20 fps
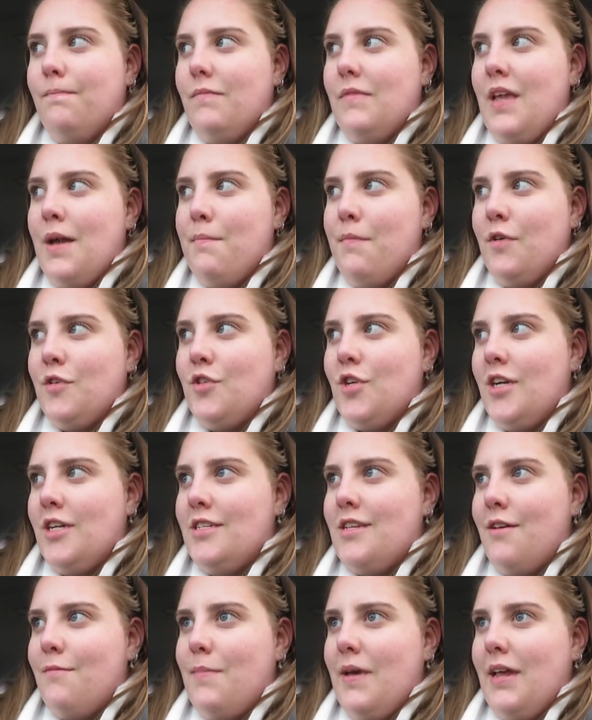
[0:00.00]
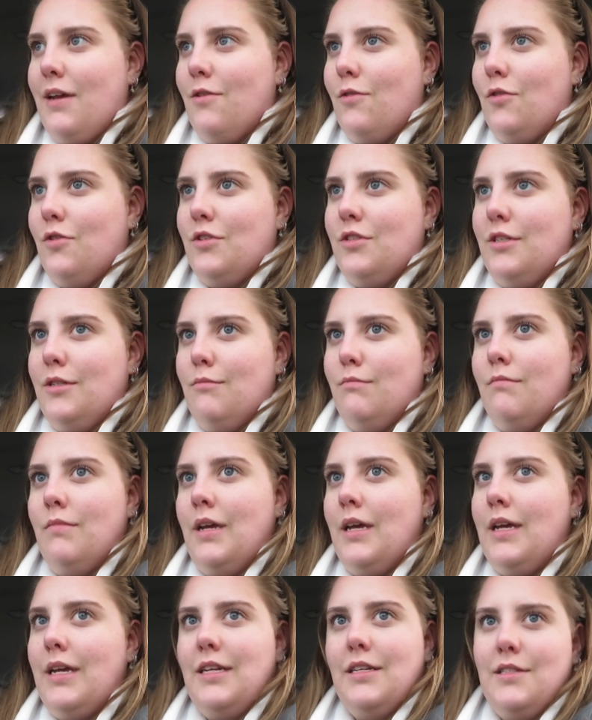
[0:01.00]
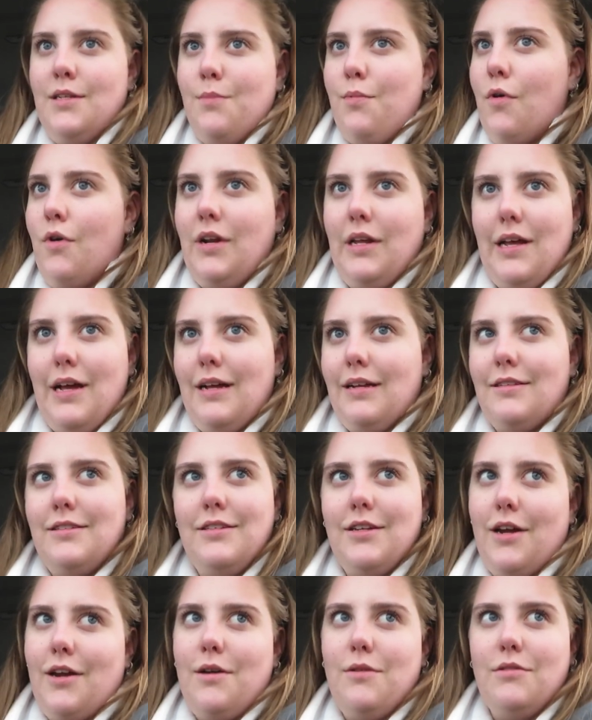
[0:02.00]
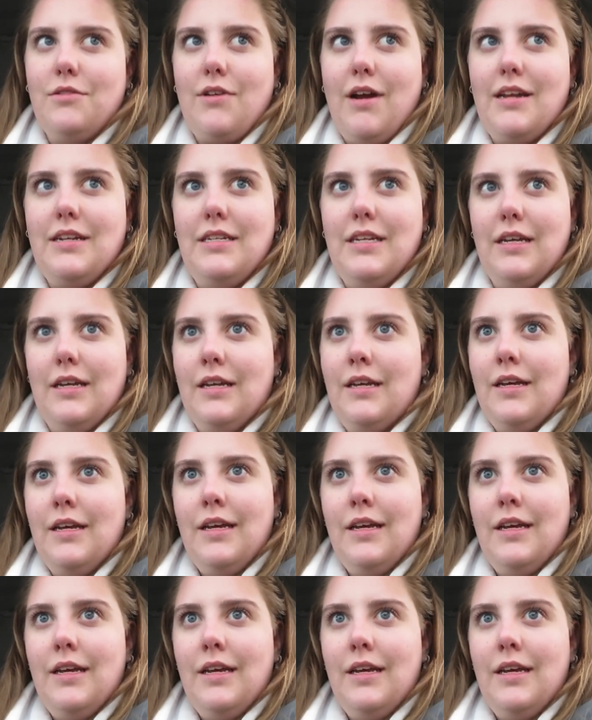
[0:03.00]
Yeah, Montrose have been awesome in supporting us, so it was great to